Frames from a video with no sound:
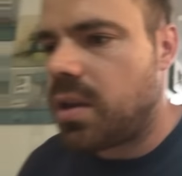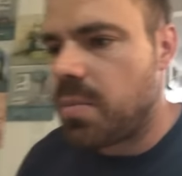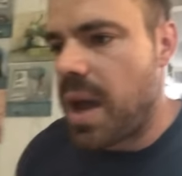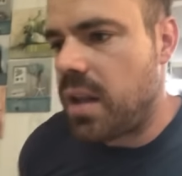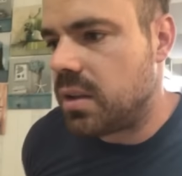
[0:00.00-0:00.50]

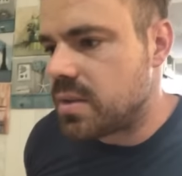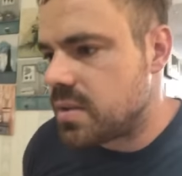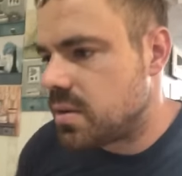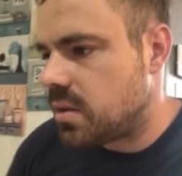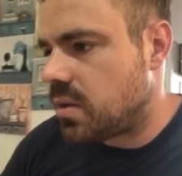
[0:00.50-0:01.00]

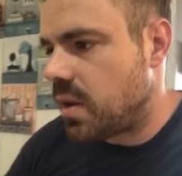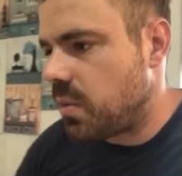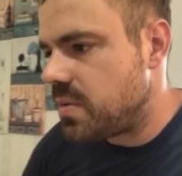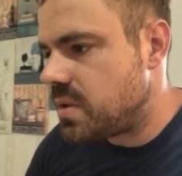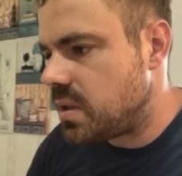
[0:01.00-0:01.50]
balance that
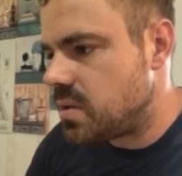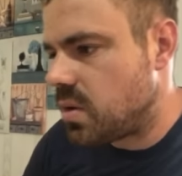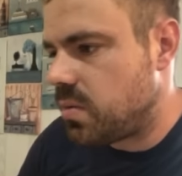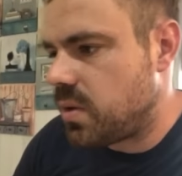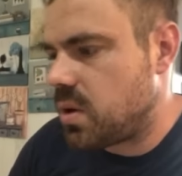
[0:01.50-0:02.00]
we've seen so
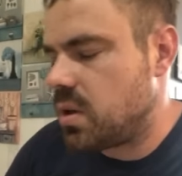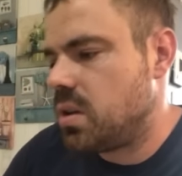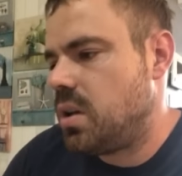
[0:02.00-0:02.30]
far.